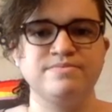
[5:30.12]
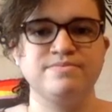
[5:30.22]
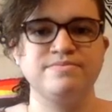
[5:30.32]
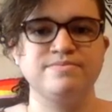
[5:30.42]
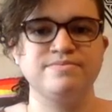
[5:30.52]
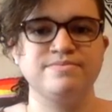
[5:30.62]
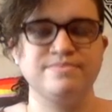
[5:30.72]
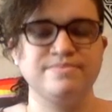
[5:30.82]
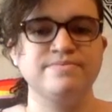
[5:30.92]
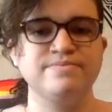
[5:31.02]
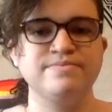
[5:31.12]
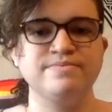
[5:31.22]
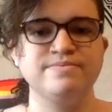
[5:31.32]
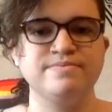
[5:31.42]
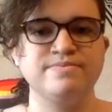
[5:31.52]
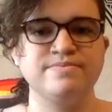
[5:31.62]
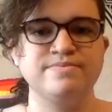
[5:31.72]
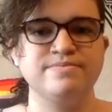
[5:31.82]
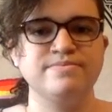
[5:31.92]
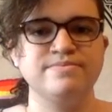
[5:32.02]

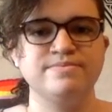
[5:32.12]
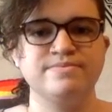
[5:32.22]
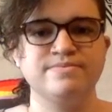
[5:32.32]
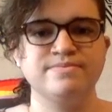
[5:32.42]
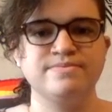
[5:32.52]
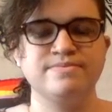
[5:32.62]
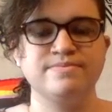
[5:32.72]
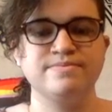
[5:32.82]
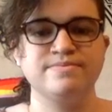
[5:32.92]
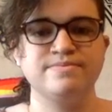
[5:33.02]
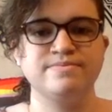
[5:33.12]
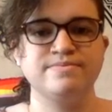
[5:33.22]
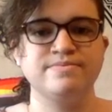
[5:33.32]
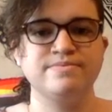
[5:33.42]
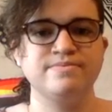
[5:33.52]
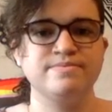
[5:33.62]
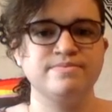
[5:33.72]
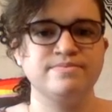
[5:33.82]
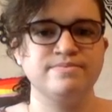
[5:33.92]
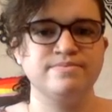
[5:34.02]

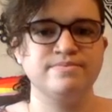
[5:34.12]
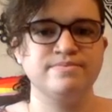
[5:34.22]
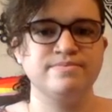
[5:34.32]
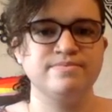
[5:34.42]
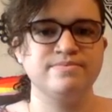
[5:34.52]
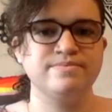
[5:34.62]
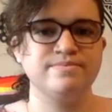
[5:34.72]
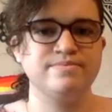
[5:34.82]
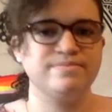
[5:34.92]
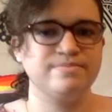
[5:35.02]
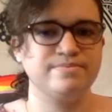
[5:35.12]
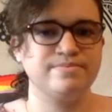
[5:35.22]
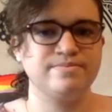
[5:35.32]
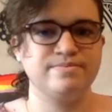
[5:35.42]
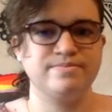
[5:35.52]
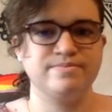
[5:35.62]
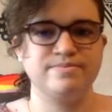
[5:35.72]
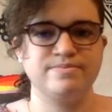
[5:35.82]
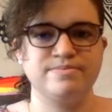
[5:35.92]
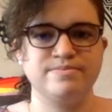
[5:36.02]
(not speaking)